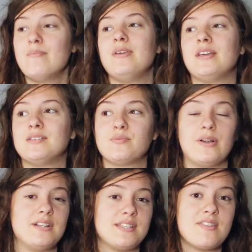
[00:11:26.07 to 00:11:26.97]
Because
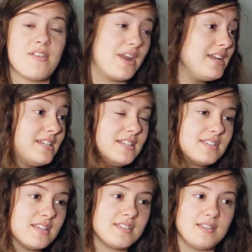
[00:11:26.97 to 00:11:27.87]
whereas in the
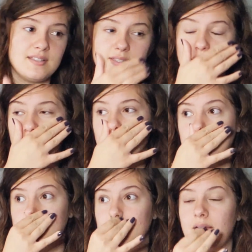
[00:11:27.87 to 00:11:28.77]
1960s there
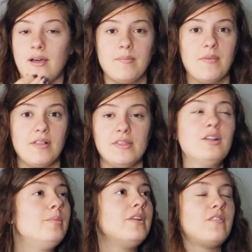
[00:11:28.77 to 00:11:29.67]
was a
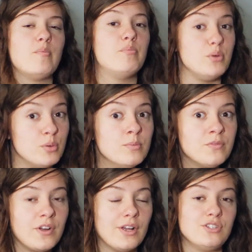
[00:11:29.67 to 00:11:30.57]
little bit of a boom
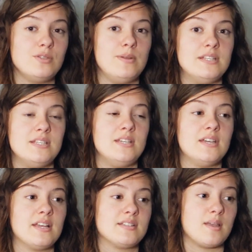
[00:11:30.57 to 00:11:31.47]
for
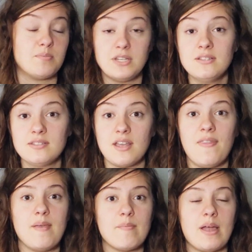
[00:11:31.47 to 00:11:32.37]
LGBT acceptance
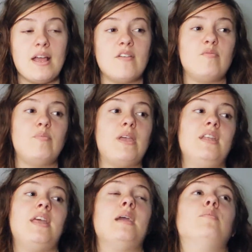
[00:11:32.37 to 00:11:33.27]
and they might have
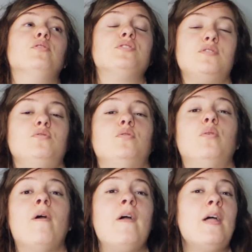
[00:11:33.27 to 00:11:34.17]
been able to